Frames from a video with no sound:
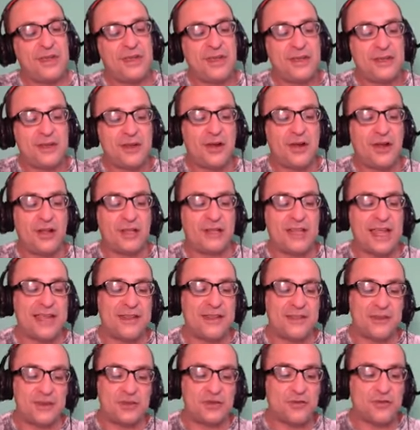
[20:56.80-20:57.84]
a
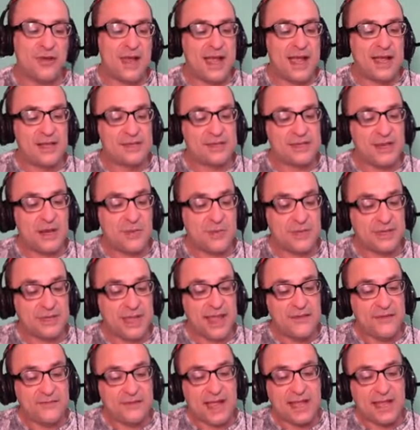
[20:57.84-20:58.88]
lot of the trials here. But they
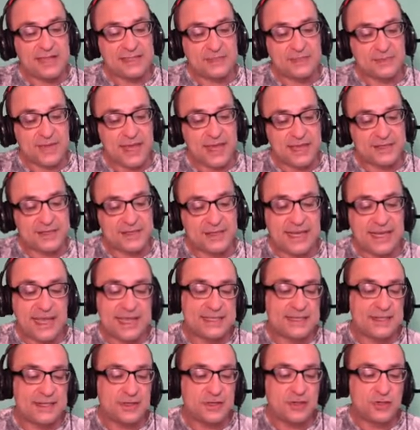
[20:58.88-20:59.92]
have got some cases. The
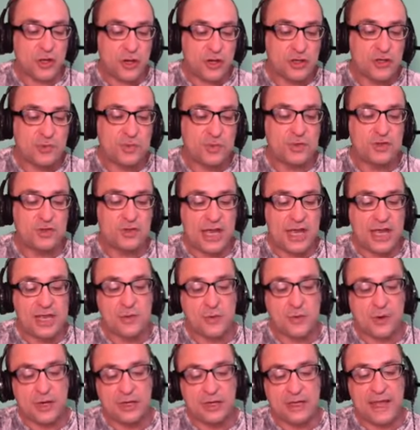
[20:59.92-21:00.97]
case of the Churchman,
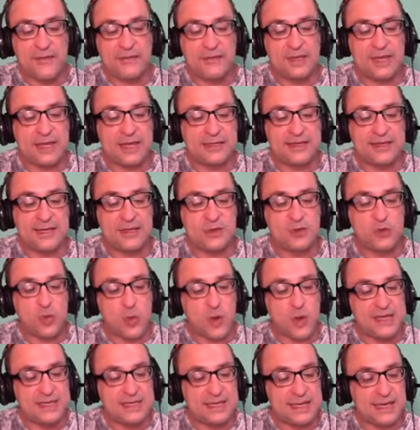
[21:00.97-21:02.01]
January 11,
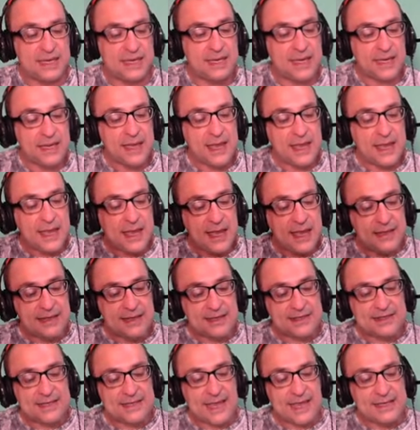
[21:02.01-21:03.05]
1920. In
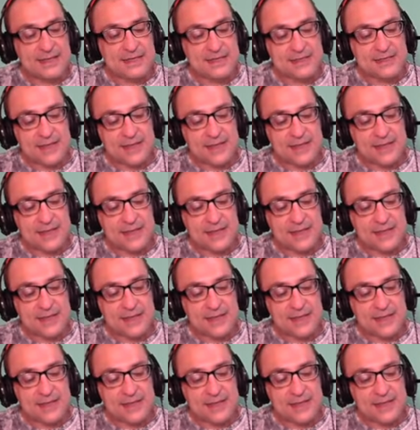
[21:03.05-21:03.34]
this case,